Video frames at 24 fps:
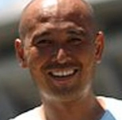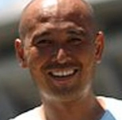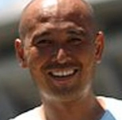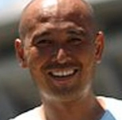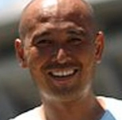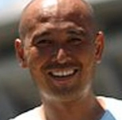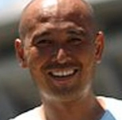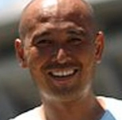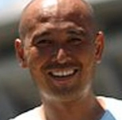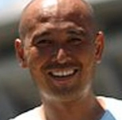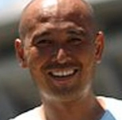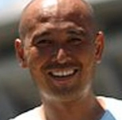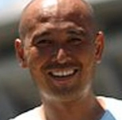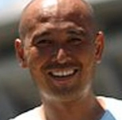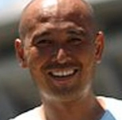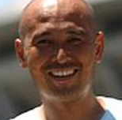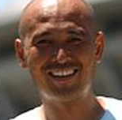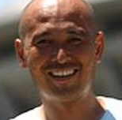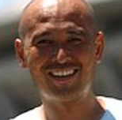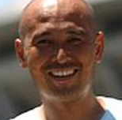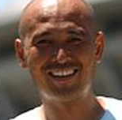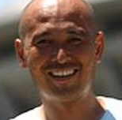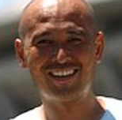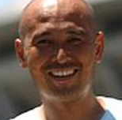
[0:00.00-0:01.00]

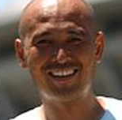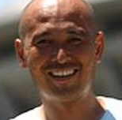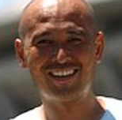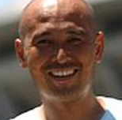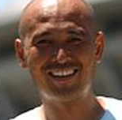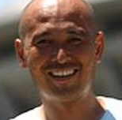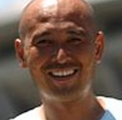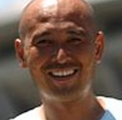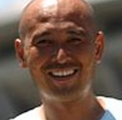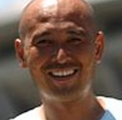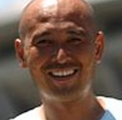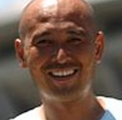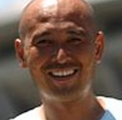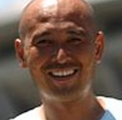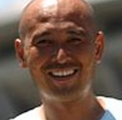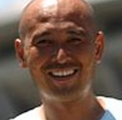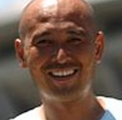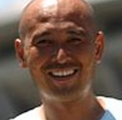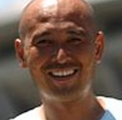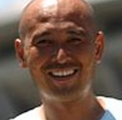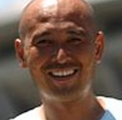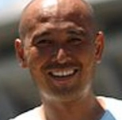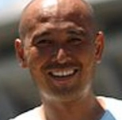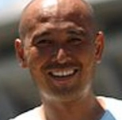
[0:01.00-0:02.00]

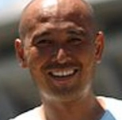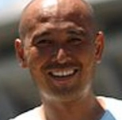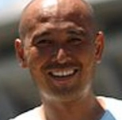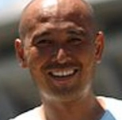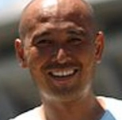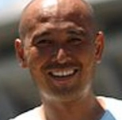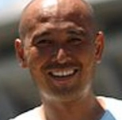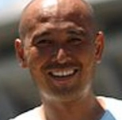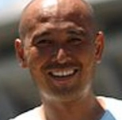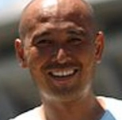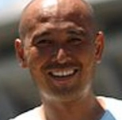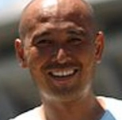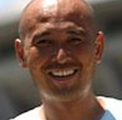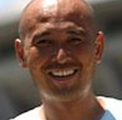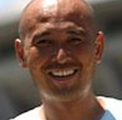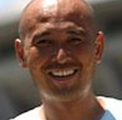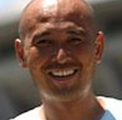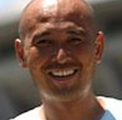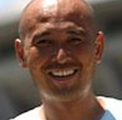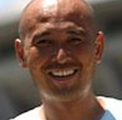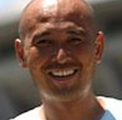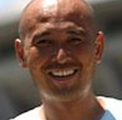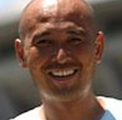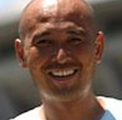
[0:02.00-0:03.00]

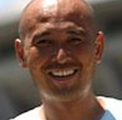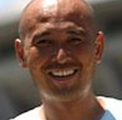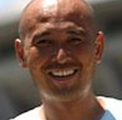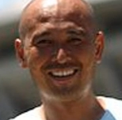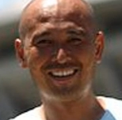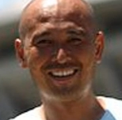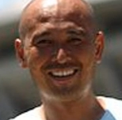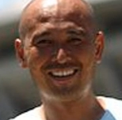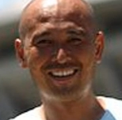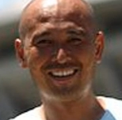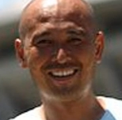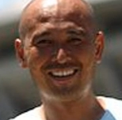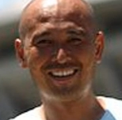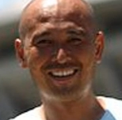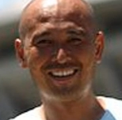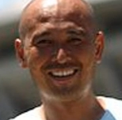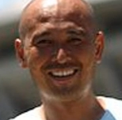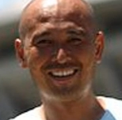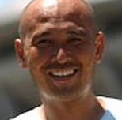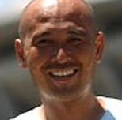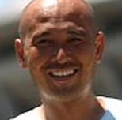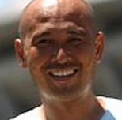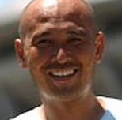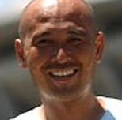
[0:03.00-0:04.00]

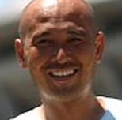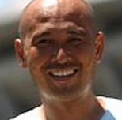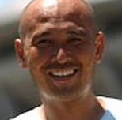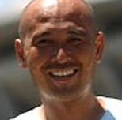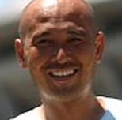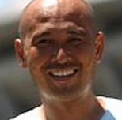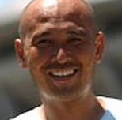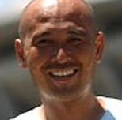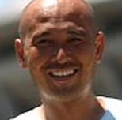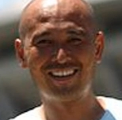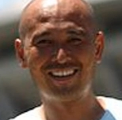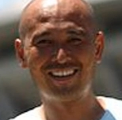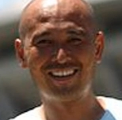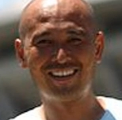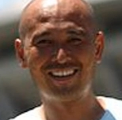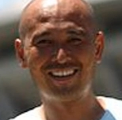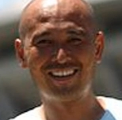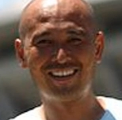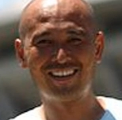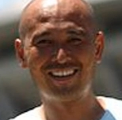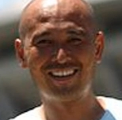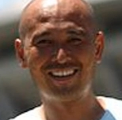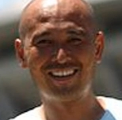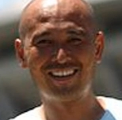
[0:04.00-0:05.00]

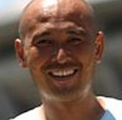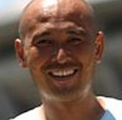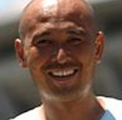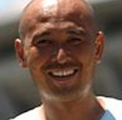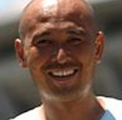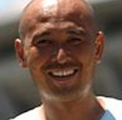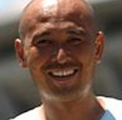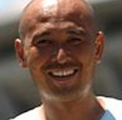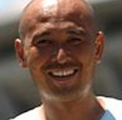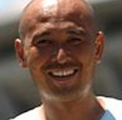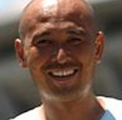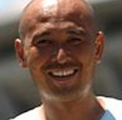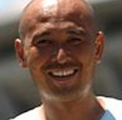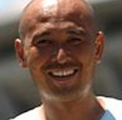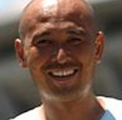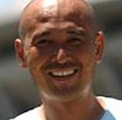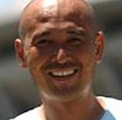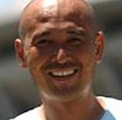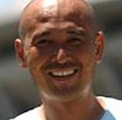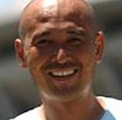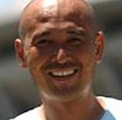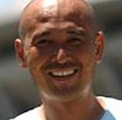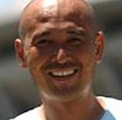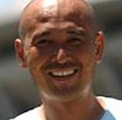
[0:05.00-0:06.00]

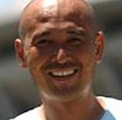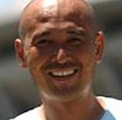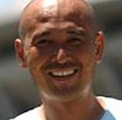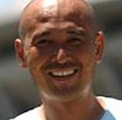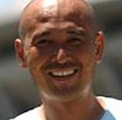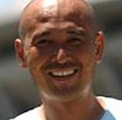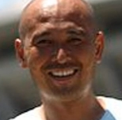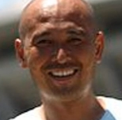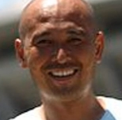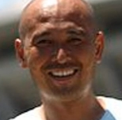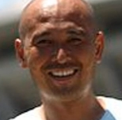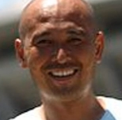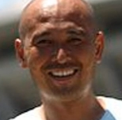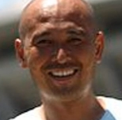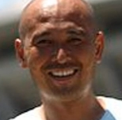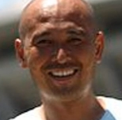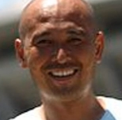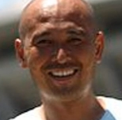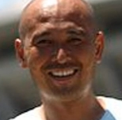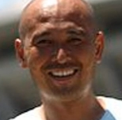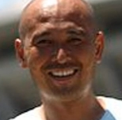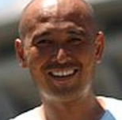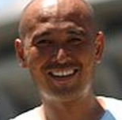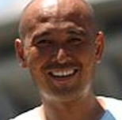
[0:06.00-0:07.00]

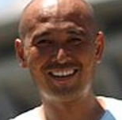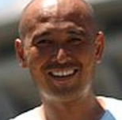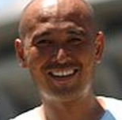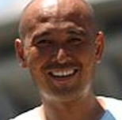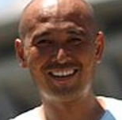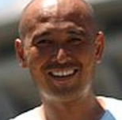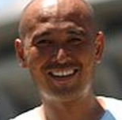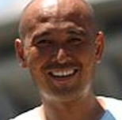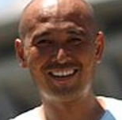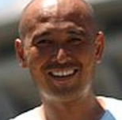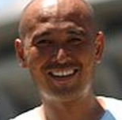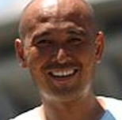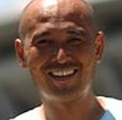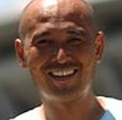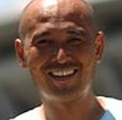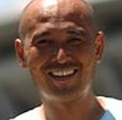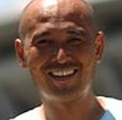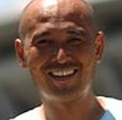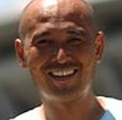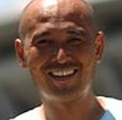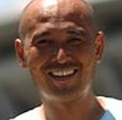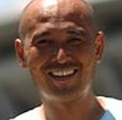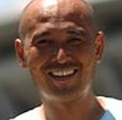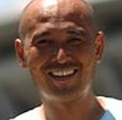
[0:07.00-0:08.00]
(no lip movement)